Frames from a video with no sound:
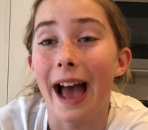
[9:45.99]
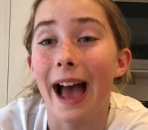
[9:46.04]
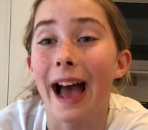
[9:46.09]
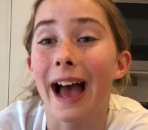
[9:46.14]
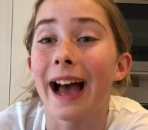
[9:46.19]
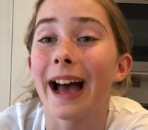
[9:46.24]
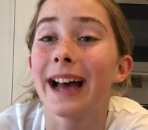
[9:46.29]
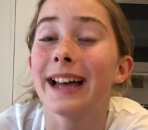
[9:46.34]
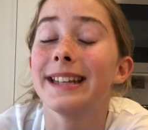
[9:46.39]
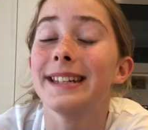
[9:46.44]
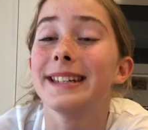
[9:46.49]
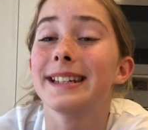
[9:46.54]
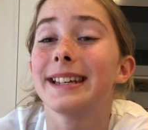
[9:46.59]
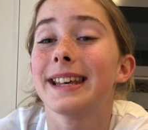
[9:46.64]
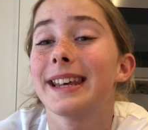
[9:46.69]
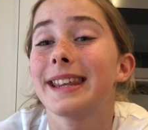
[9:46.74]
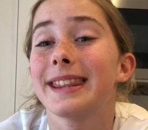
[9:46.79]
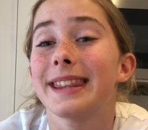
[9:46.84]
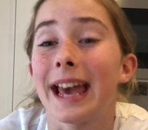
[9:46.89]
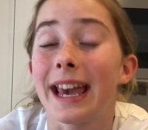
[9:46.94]
And
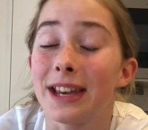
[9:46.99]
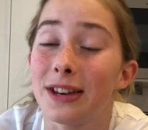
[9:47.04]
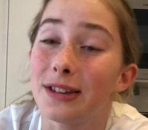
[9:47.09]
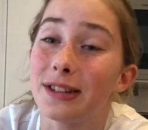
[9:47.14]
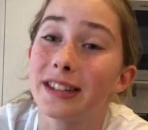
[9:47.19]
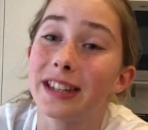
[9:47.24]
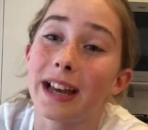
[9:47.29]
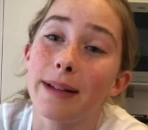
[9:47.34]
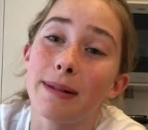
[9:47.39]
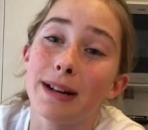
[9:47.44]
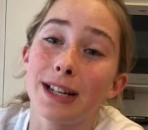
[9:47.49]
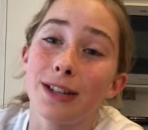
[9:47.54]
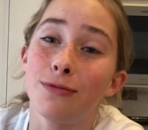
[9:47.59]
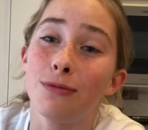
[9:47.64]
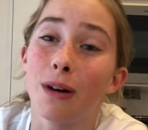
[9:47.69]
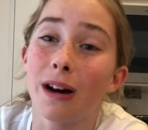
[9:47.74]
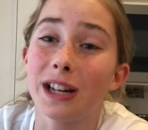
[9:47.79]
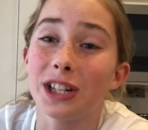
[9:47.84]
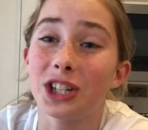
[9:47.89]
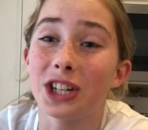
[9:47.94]
thank you so much
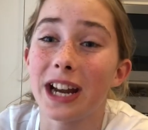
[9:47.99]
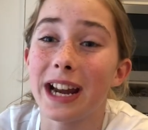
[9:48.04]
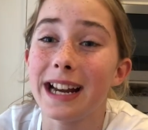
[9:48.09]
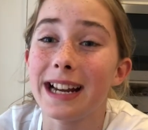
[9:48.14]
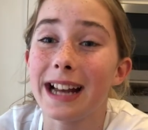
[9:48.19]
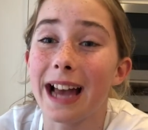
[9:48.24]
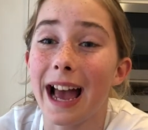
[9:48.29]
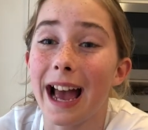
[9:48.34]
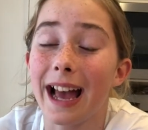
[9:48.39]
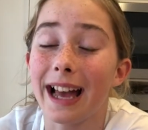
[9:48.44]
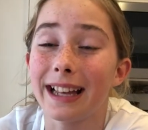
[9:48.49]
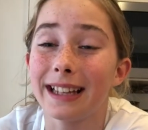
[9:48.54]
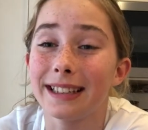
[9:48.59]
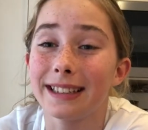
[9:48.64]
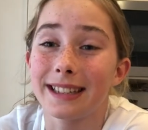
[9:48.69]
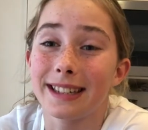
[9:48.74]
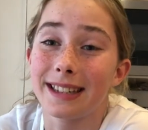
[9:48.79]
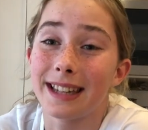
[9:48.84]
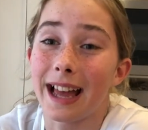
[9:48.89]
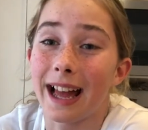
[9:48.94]
for watching
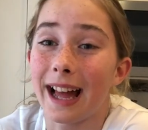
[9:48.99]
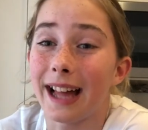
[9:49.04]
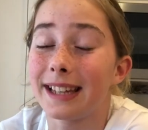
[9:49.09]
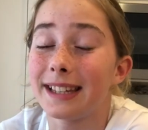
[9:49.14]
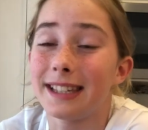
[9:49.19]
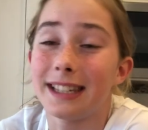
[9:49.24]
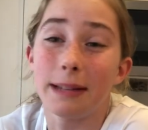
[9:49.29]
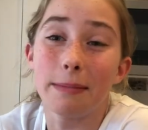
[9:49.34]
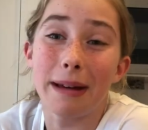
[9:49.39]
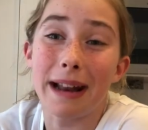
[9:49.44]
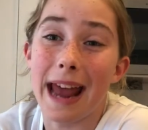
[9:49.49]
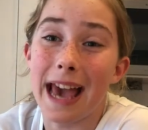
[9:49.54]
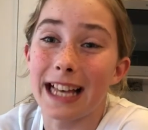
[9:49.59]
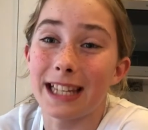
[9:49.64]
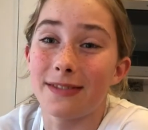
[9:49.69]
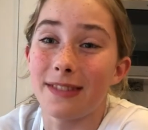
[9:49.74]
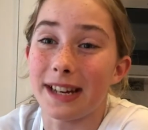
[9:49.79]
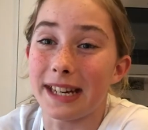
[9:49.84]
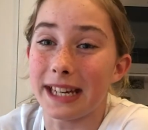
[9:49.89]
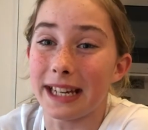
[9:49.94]
and see you in my
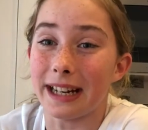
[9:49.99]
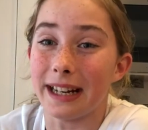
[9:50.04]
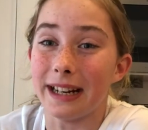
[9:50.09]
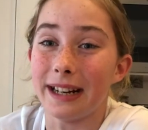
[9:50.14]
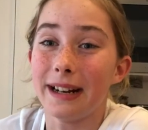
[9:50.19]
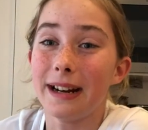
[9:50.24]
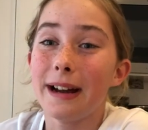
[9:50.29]
next video.